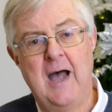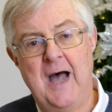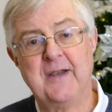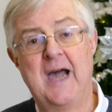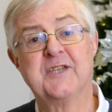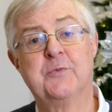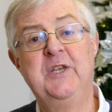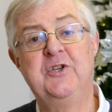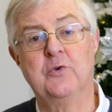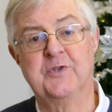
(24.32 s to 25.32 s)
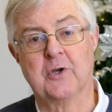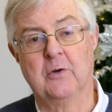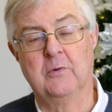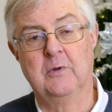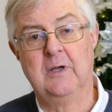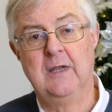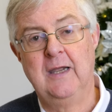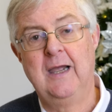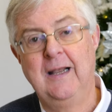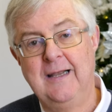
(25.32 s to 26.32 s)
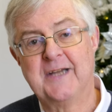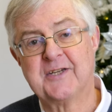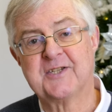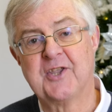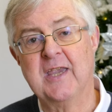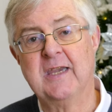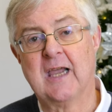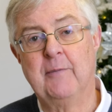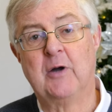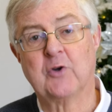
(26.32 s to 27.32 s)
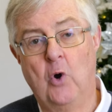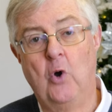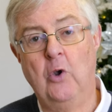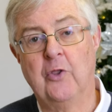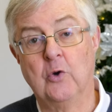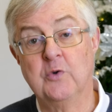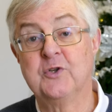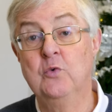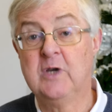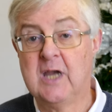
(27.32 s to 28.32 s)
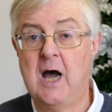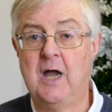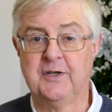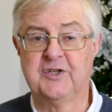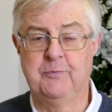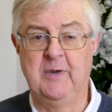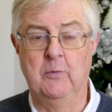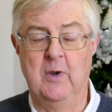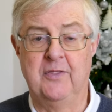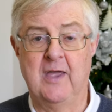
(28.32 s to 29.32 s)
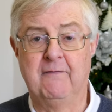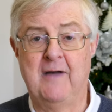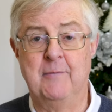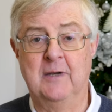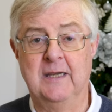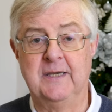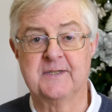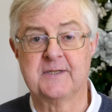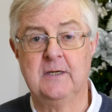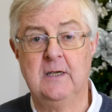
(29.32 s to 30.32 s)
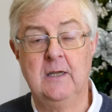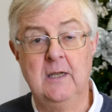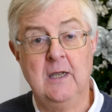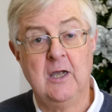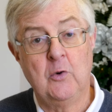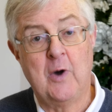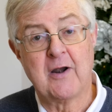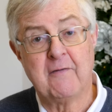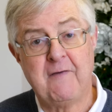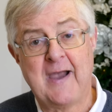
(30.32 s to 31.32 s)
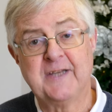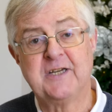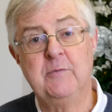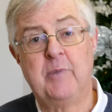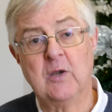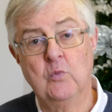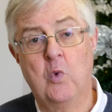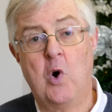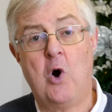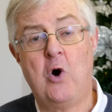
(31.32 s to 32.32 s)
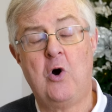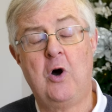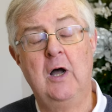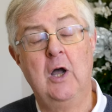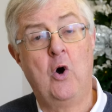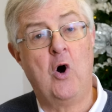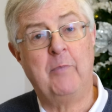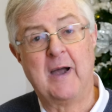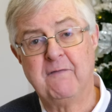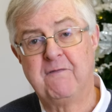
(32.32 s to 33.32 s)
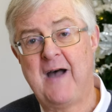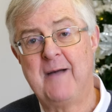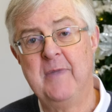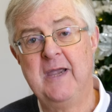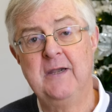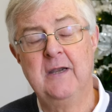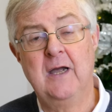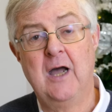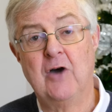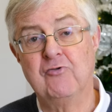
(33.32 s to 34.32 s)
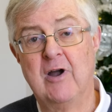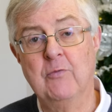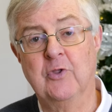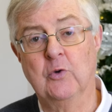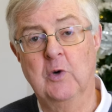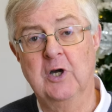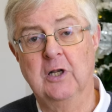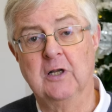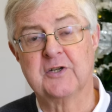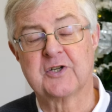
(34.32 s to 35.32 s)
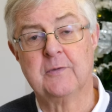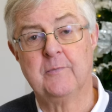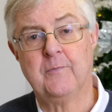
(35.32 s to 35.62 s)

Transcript: And as we do so, let us think about all those who can't be with their families, who are affected by war or by famine around the world.